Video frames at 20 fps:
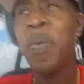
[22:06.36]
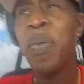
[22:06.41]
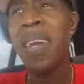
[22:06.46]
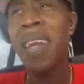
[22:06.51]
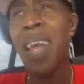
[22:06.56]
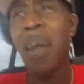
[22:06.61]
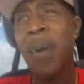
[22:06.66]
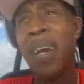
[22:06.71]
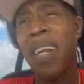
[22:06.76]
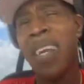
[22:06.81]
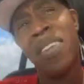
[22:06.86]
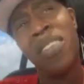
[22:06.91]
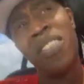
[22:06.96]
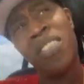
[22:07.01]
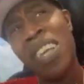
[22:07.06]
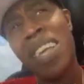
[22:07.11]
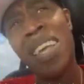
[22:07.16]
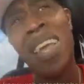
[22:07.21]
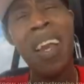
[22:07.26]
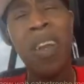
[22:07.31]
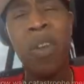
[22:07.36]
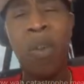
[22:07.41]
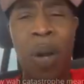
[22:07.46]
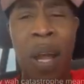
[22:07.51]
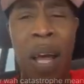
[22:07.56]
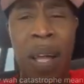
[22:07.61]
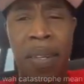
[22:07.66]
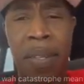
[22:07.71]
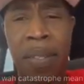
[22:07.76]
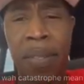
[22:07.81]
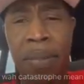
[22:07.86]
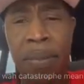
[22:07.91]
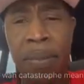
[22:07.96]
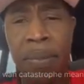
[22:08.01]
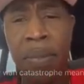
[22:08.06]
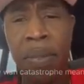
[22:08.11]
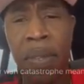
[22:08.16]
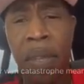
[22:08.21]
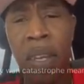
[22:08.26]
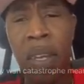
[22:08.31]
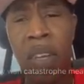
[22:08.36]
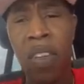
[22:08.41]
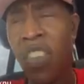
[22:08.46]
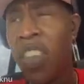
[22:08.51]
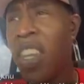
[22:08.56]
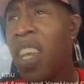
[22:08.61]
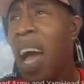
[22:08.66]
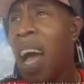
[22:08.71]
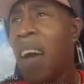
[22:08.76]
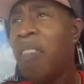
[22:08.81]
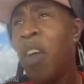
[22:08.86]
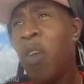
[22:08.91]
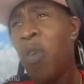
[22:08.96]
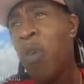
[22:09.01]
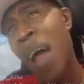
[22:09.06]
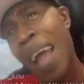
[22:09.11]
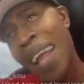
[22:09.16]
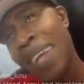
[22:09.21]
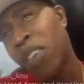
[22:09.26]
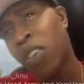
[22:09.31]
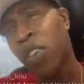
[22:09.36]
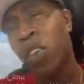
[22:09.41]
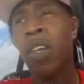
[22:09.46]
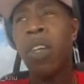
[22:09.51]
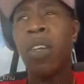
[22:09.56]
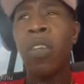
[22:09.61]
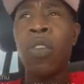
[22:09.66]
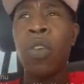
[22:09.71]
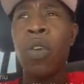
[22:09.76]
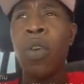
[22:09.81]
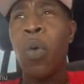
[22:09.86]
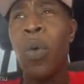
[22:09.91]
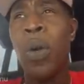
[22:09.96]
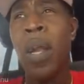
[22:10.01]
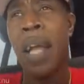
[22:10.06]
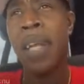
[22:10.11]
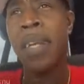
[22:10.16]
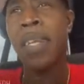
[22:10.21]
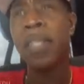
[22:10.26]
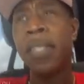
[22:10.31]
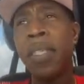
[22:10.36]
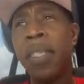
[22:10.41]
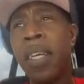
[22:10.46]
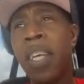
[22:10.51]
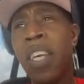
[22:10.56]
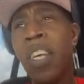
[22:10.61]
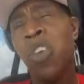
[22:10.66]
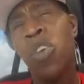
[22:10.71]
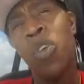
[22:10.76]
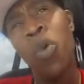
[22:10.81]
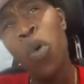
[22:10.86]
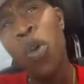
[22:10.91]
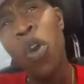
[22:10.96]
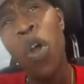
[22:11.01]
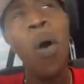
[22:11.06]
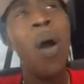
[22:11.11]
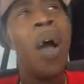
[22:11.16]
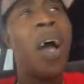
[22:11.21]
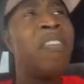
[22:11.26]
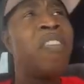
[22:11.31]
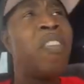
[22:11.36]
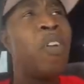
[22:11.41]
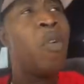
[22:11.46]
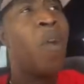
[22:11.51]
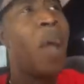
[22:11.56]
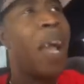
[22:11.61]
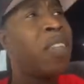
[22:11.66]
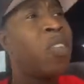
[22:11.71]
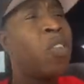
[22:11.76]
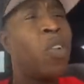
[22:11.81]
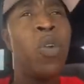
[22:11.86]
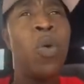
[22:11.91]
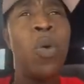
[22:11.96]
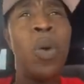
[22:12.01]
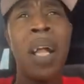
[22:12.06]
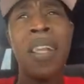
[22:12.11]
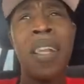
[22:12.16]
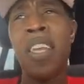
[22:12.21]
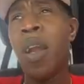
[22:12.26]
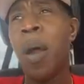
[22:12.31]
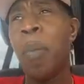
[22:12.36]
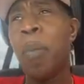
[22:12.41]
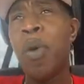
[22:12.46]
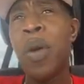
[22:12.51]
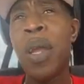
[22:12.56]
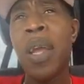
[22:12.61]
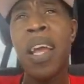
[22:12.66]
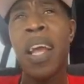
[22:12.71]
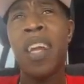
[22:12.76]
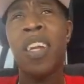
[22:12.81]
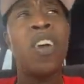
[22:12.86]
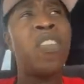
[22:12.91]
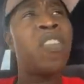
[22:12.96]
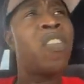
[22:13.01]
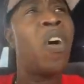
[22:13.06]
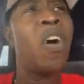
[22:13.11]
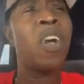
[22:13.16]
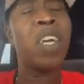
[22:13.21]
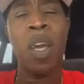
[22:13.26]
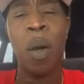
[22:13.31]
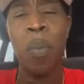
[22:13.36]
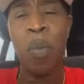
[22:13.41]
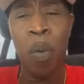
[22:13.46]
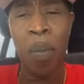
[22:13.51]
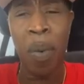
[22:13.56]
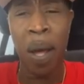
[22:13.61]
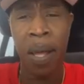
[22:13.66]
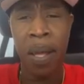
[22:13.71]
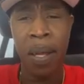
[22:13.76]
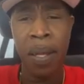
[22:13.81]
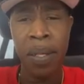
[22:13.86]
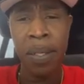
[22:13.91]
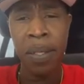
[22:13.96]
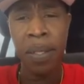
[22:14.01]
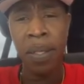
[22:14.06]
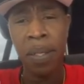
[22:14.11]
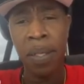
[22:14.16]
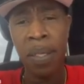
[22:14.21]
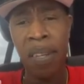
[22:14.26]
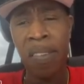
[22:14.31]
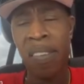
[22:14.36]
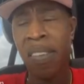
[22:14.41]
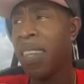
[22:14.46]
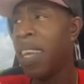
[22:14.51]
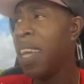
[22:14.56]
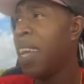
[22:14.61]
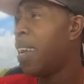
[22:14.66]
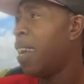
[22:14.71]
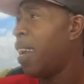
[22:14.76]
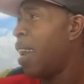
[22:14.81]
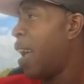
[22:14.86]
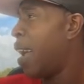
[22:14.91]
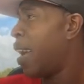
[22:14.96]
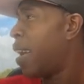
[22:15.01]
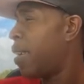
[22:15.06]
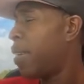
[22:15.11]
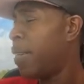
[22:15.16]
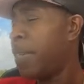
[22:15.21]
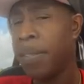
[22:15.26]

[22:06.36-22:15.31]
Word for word: pitney already, she can not do that. She have the right to do that. You don't have the right to do that. You're not breed yet because suck your mama. You stink like.